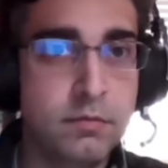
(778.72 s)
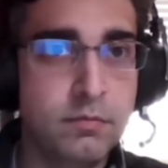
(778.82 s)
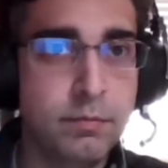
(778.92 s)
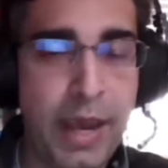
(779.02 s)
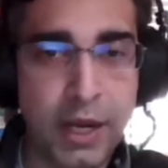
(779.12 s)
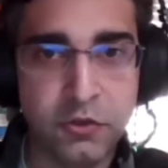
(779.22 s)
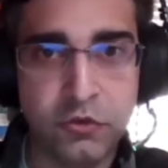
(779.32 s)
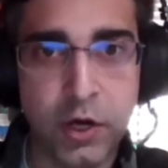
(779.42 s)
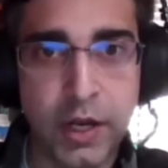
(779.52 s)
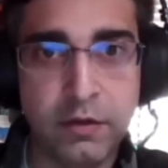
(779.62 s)

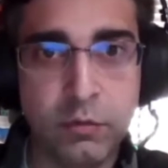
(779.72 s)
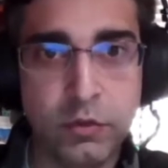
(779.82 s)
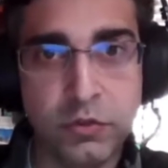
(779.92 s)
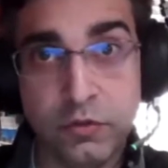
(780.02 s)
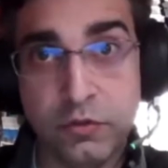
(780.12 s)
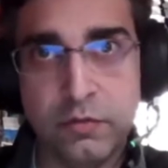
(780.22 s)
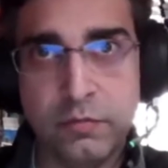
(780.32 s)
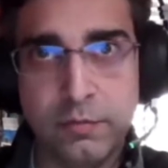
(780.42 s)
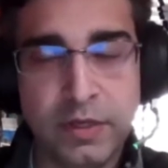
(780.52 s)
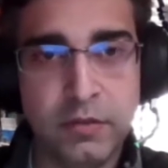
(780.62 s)
backstrike, which is
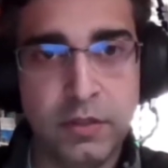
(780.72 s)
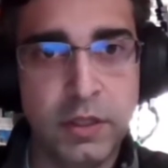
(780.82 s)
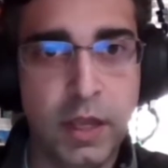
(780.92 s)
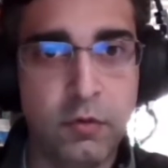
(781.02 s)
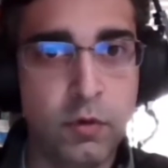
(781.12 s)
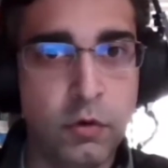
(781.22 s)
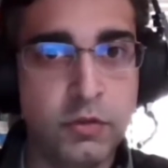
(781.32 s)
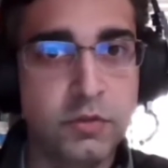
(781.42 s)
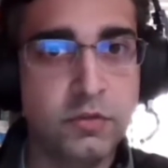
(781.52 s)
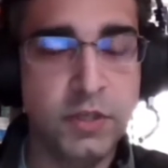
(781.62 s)
basically a
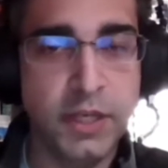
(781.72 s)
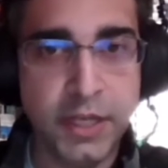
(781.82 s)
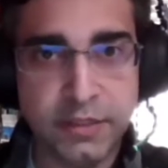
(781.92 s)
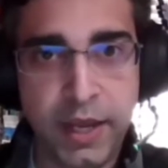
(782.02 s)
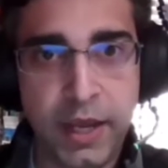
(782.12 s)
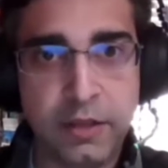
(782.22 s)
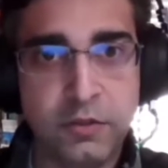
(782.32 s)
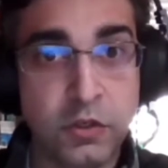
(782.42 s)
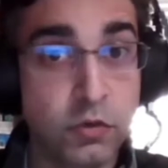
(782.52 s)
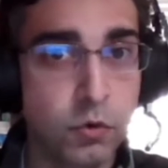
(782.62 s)
rogue's sneak attack
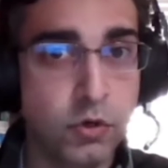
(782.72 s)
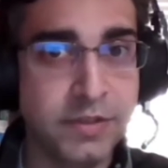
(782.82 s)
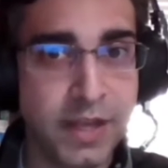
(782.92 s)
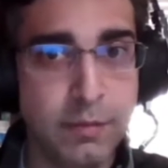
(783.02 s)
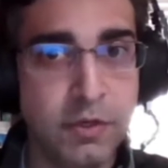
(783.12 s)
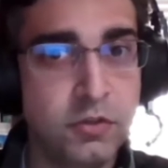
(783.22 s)
to do more damage,